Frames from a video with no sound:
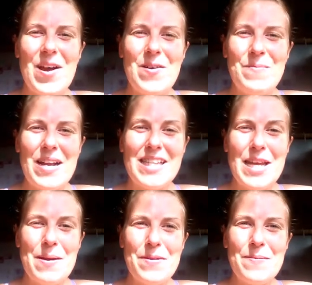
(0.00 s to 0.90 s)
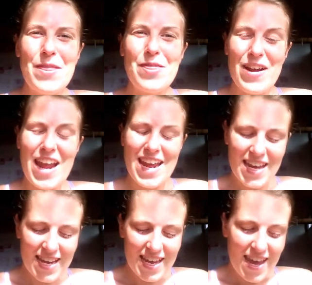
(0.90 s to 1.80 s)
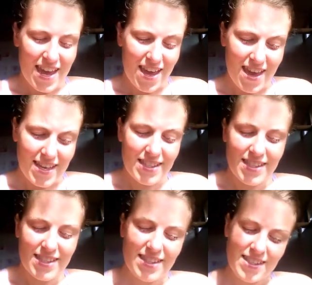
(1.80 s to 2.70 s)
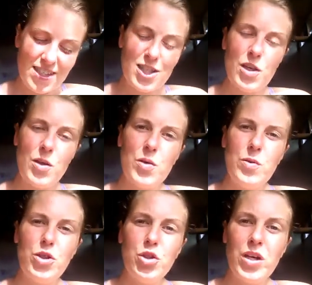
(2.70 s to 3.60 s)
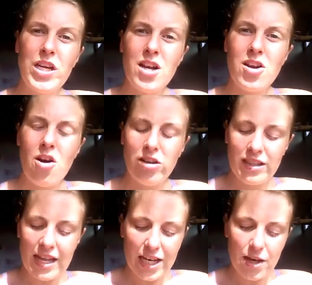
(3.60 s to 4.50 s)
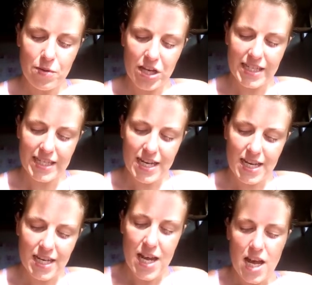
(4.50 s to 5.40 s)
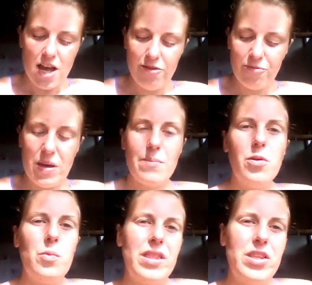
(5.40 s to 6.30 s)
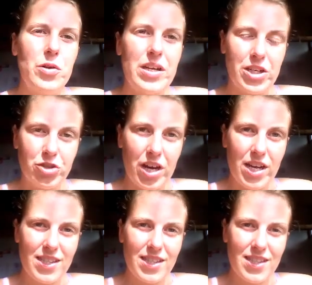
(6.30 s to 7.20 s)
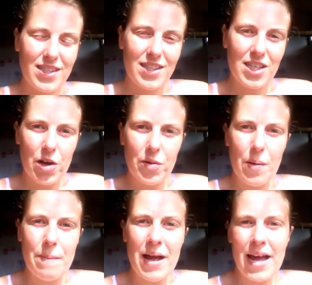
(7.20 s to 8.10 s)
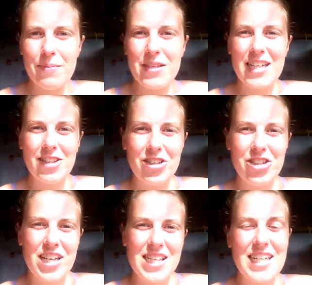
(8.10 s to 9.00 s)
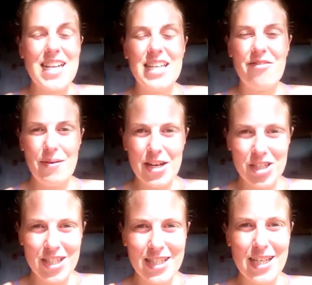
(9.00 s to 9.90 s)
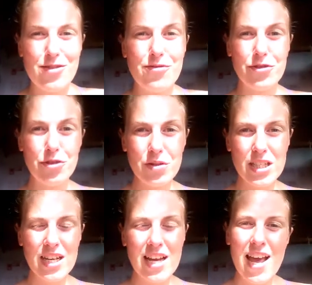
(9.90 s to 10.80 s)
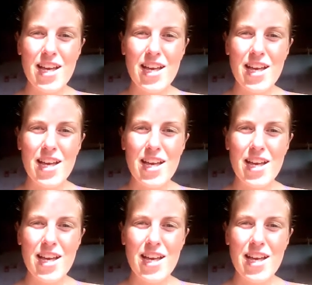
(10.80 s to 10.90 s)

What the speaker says: So my tip number 3 is to join an online community of people with your interests. So my particular interest, as I've mentioned, is fruit.